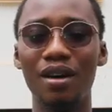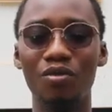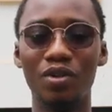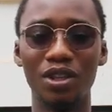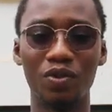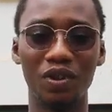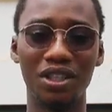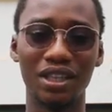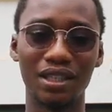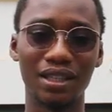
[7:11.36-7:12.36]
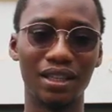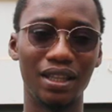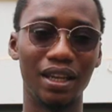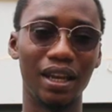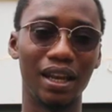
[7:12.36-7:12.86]
what we just
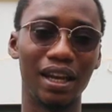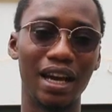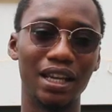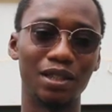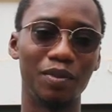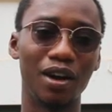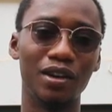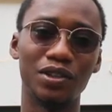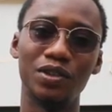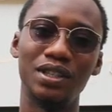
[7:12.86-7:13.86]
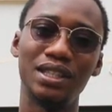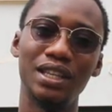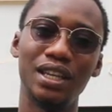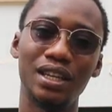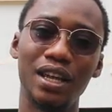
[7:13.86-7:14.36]
did in class, but also
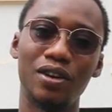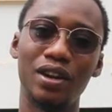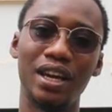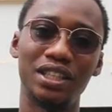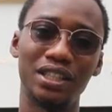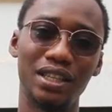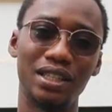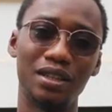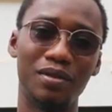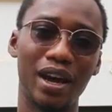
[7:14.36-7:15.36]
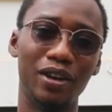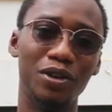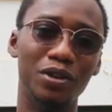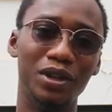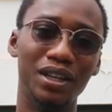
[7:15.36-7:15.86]
seek the connections in my
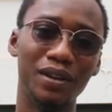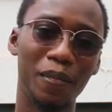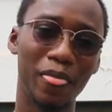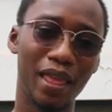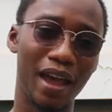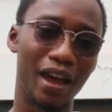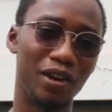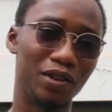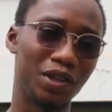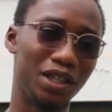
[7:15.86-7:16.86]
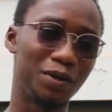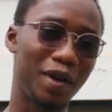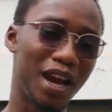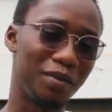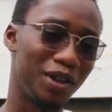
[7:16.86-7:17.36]
own, and also
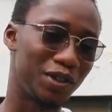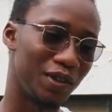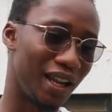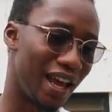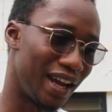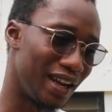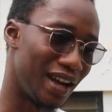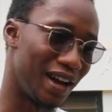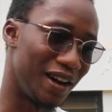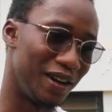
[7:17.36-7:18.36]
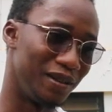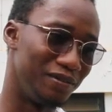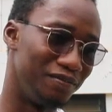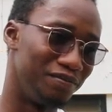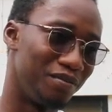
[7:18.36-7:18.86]
inspired me to learn
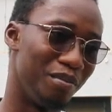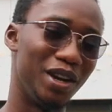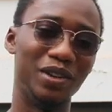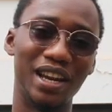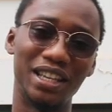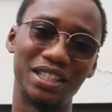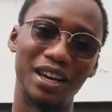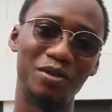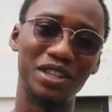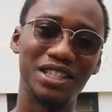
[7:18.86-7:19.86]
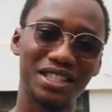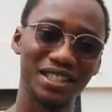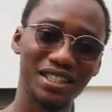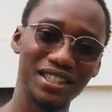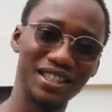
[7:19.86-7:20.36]
Medunecha, which
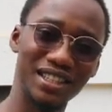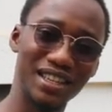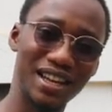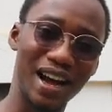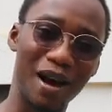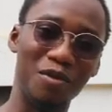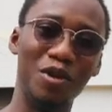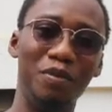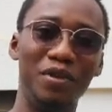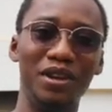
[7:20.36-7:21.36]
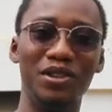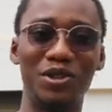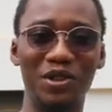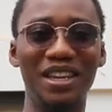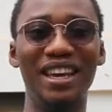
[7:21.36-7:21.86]
I'm hoping
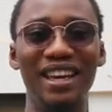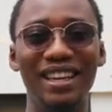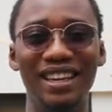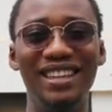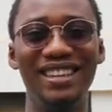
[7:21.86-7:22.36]
to gain.